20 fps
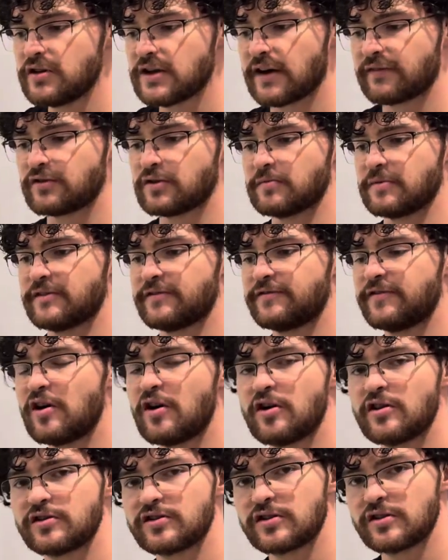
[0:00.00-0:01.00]
you have to be
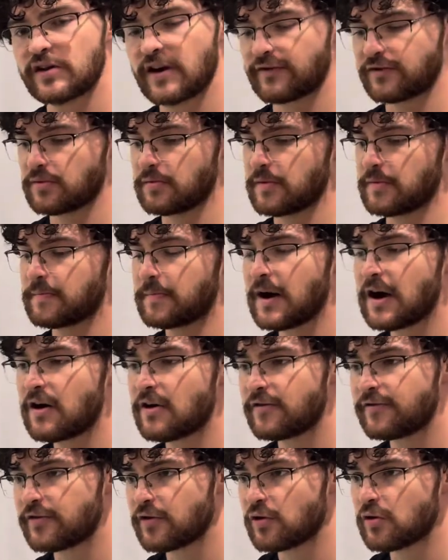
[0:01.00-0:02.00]
fast, you have to be
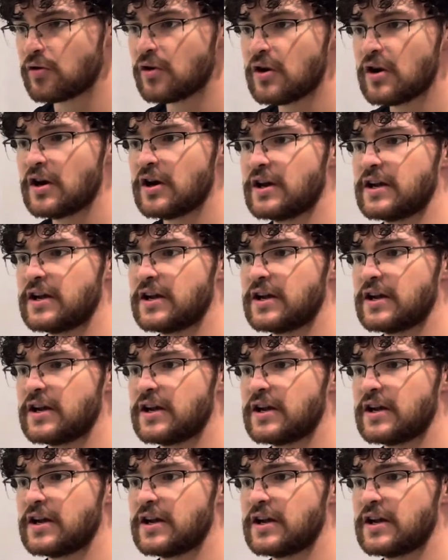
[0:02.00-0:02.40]
powerful,